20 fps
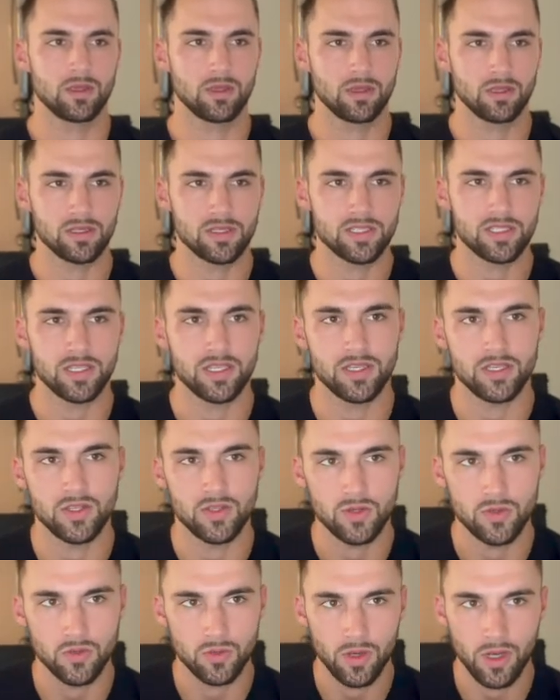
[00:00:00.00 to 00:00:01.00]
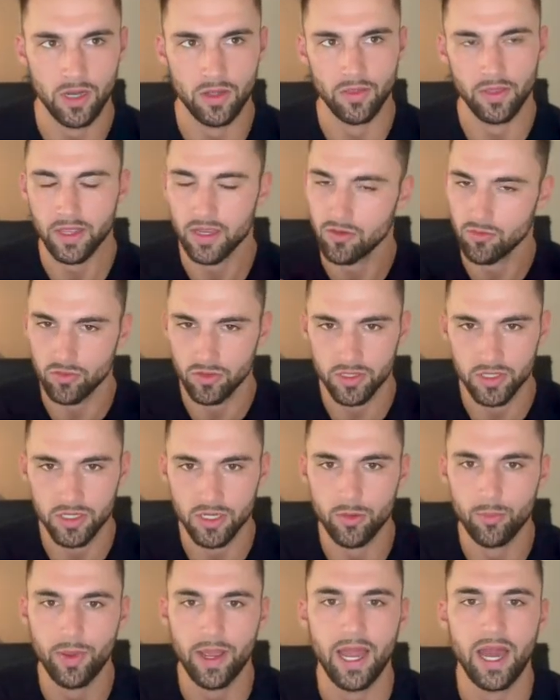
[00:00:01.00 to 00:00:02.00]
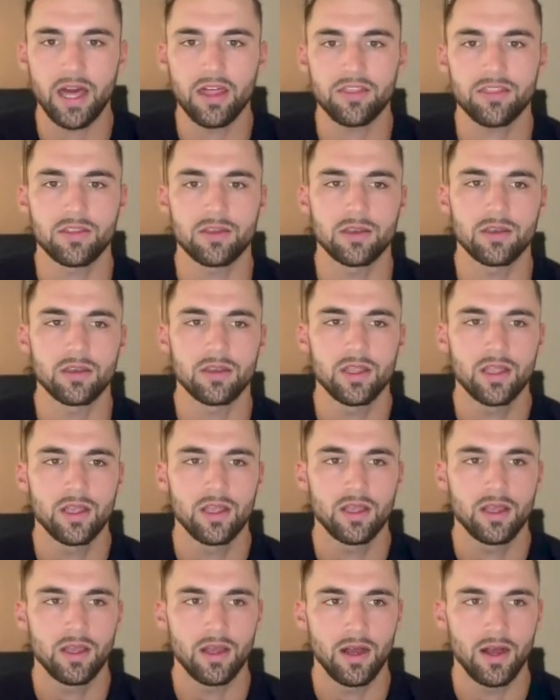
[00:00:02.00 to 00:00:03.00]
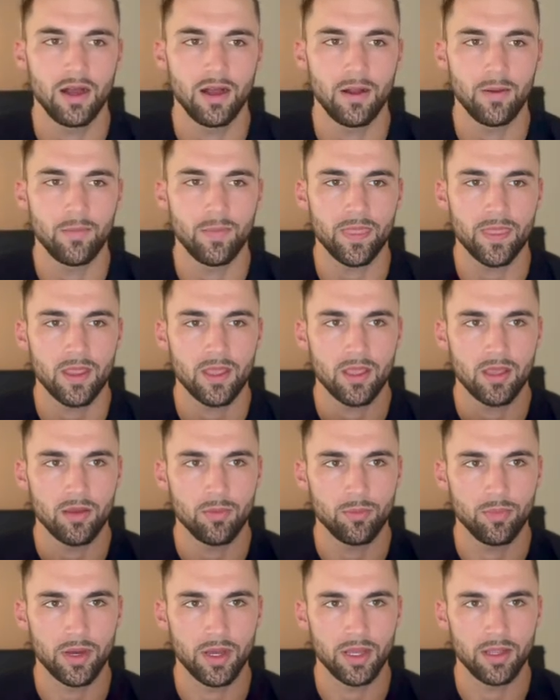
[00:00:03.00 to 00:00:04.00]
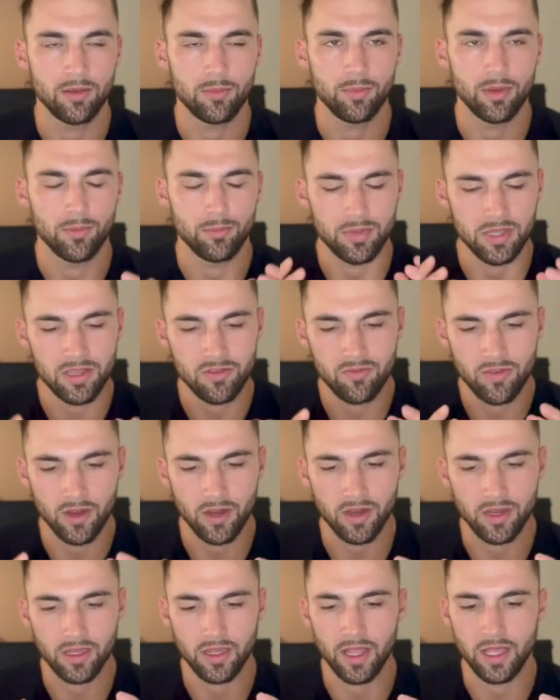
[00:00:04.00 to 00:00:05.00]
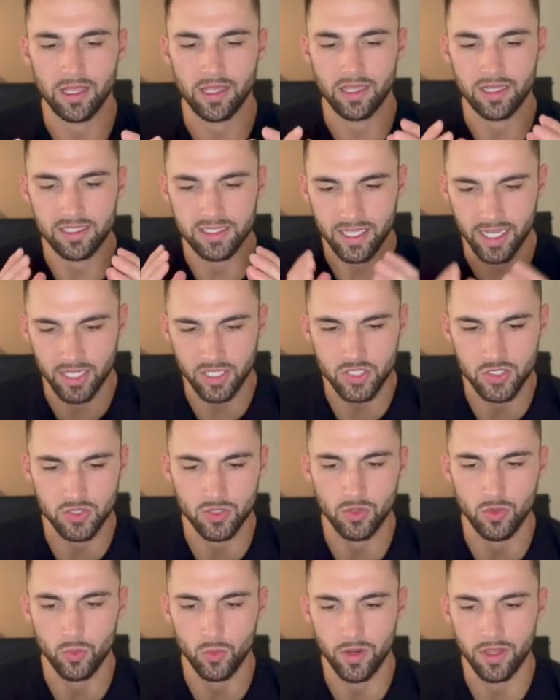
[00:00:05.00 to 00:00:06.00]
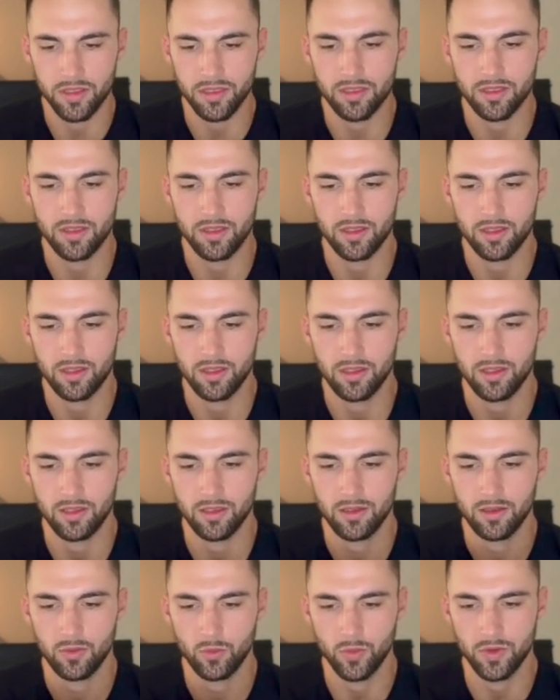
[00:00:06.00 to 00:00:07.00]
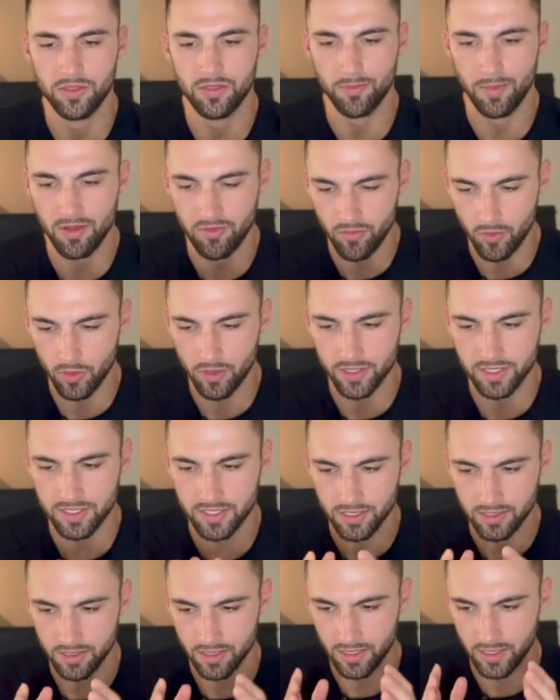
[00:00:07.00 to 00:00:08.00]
continue on like a really good path, and but being very like intentional with my focus and